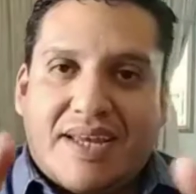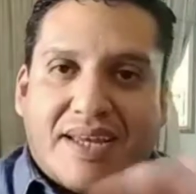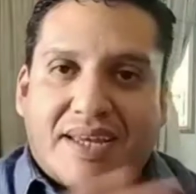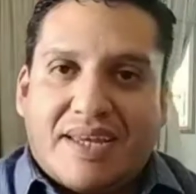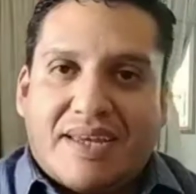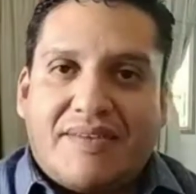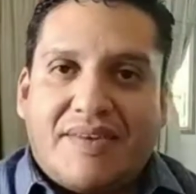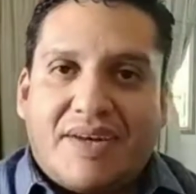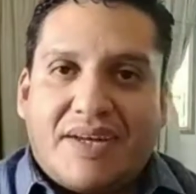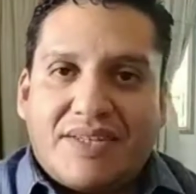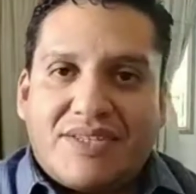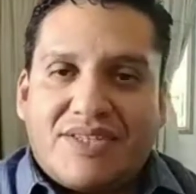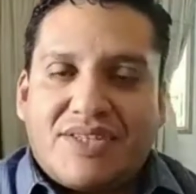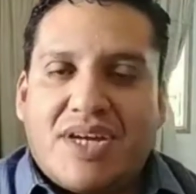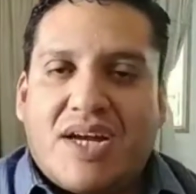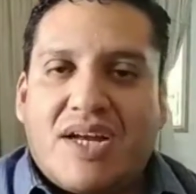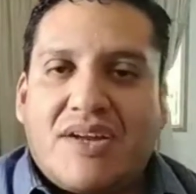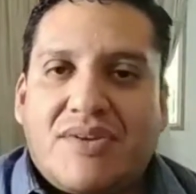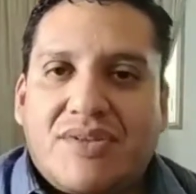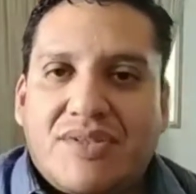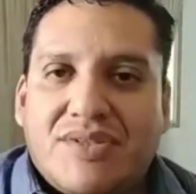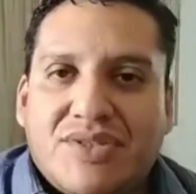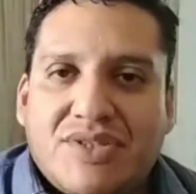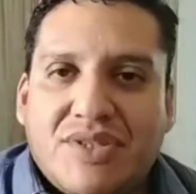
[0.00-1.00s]
I give a shout
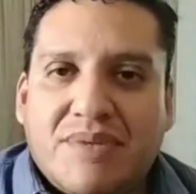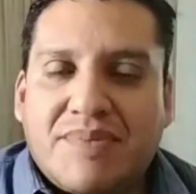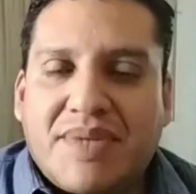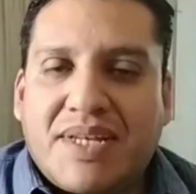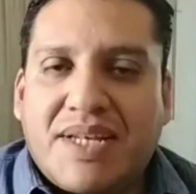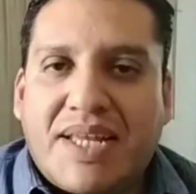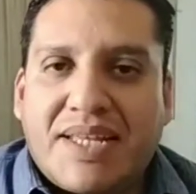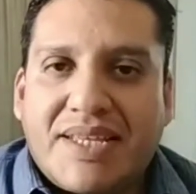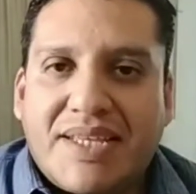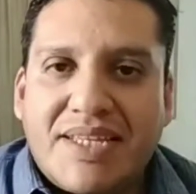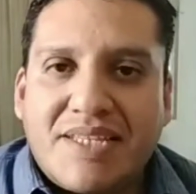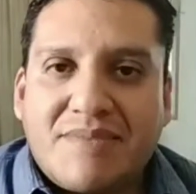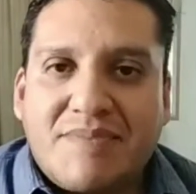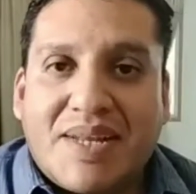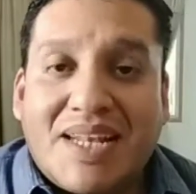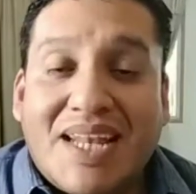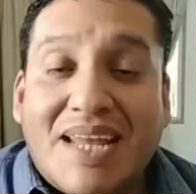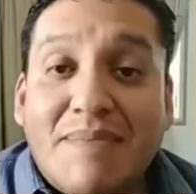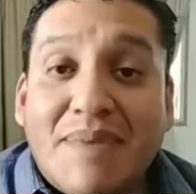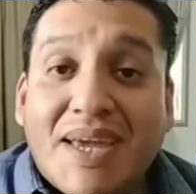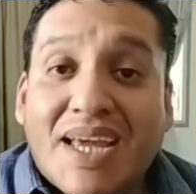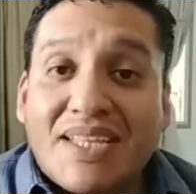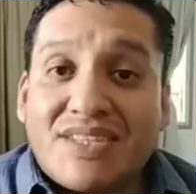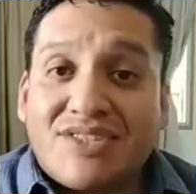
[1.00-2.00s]
out or something like this. But
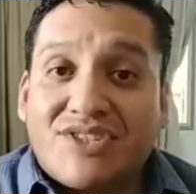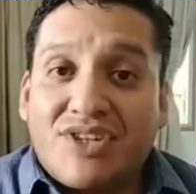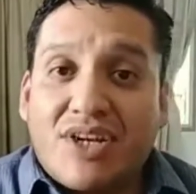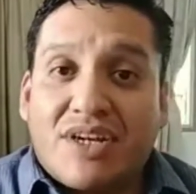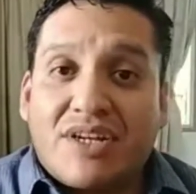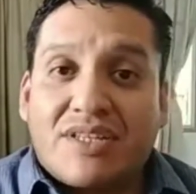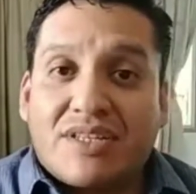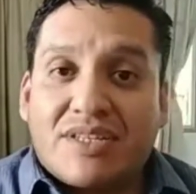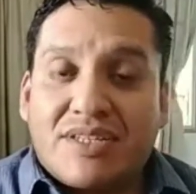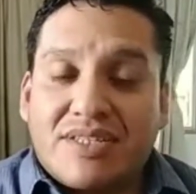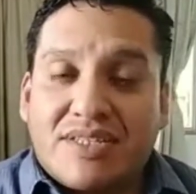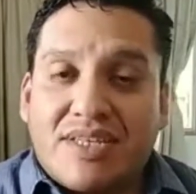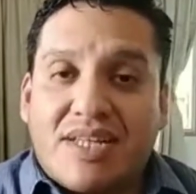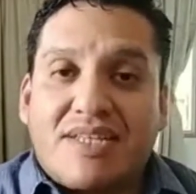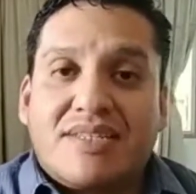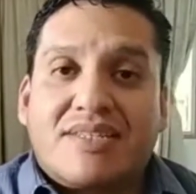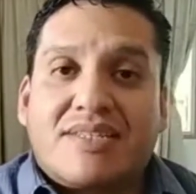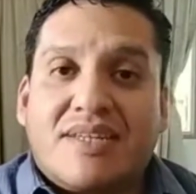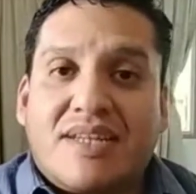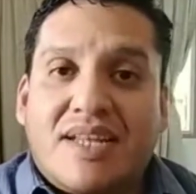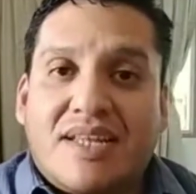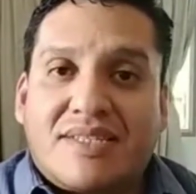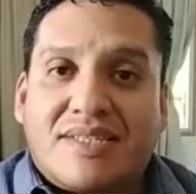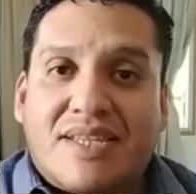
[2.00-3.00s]
let me get started, because then it's
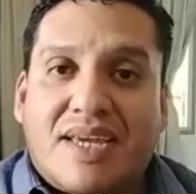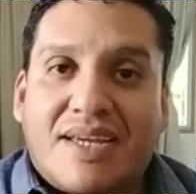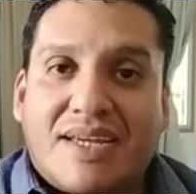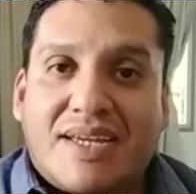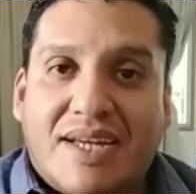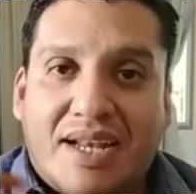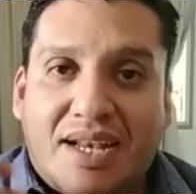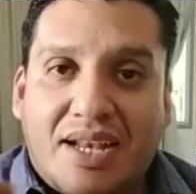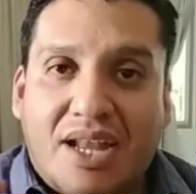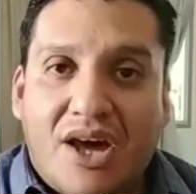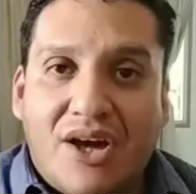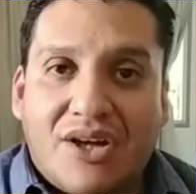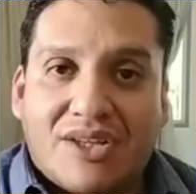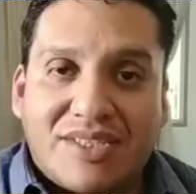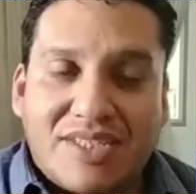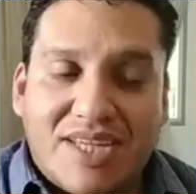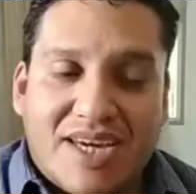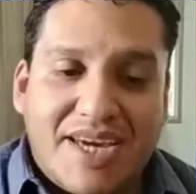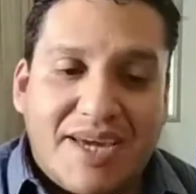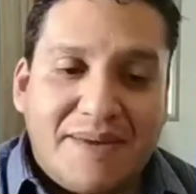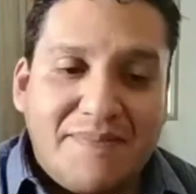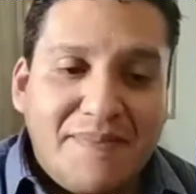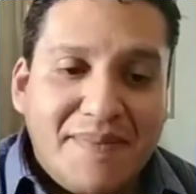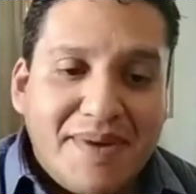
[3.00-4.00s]
gonna take a long
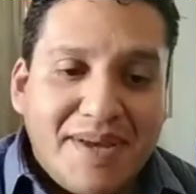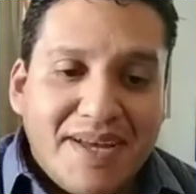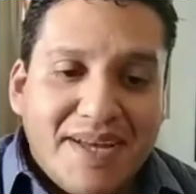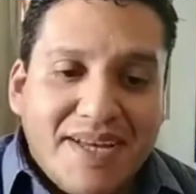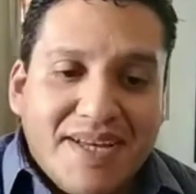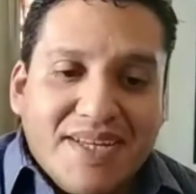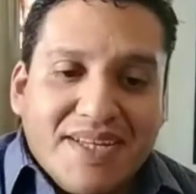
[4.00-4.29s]
time.